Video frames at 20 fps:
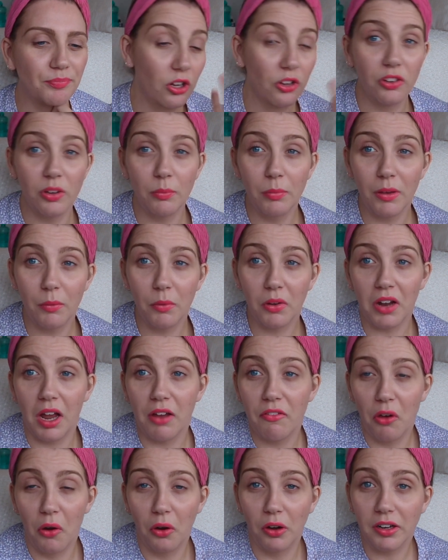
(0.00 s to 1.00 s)
Something that
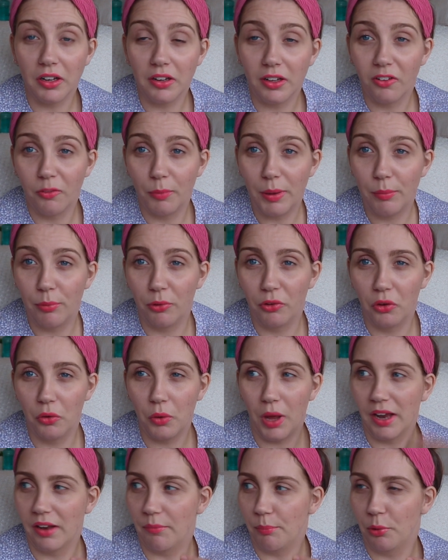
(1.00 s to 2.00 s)
I've heard a lot of people
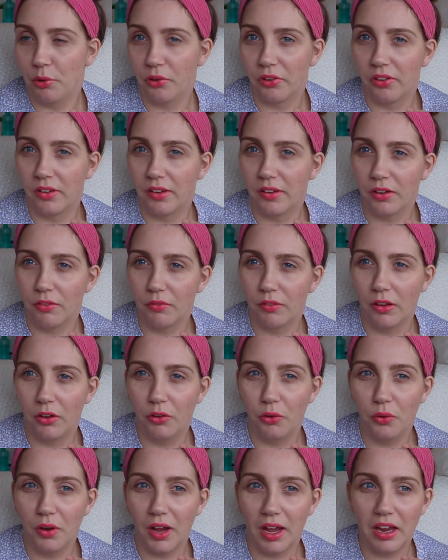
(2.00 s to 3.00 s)
do, I personally didn't really
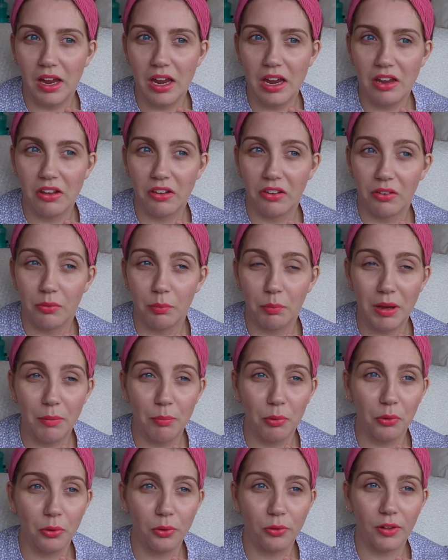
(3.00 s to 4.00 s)
do that, is
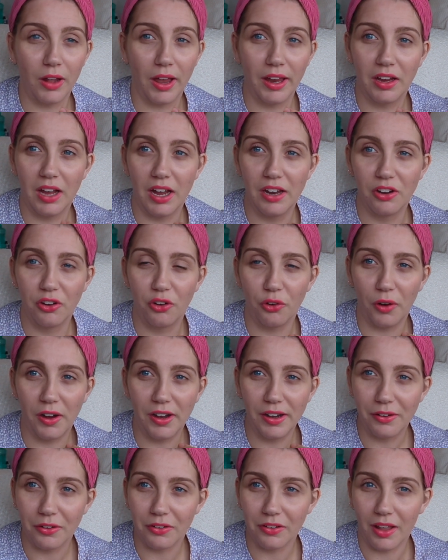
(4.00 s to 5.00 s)
people like kind of
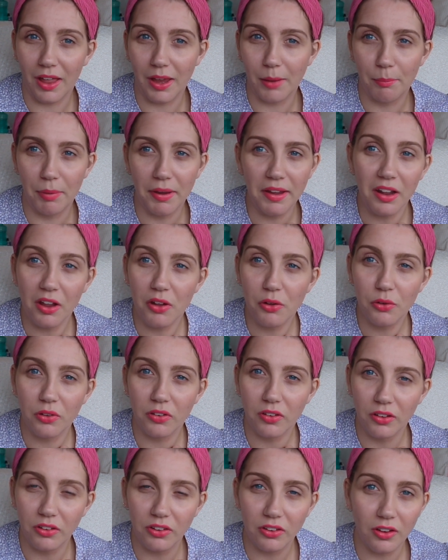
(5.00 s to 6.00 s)
grind on like
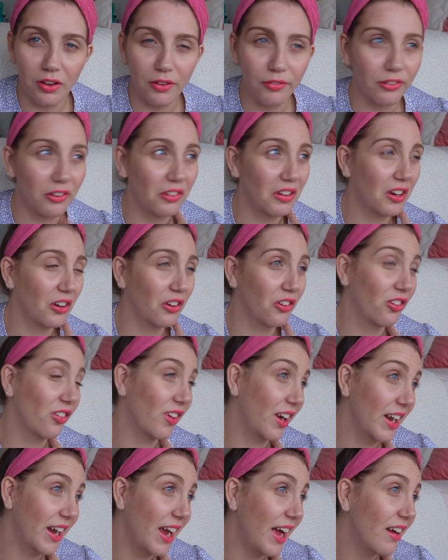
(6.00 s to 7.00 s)
pillows and stuff, so you could
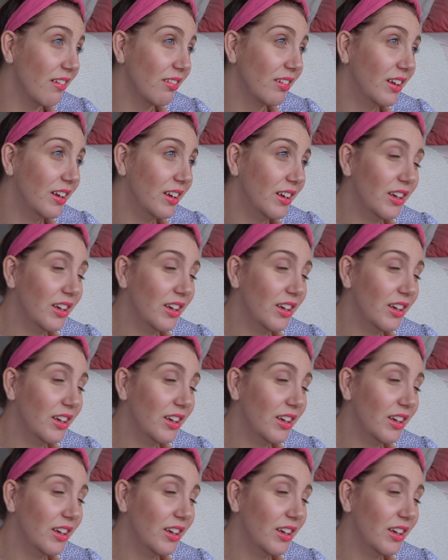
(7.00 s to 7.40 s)
try that.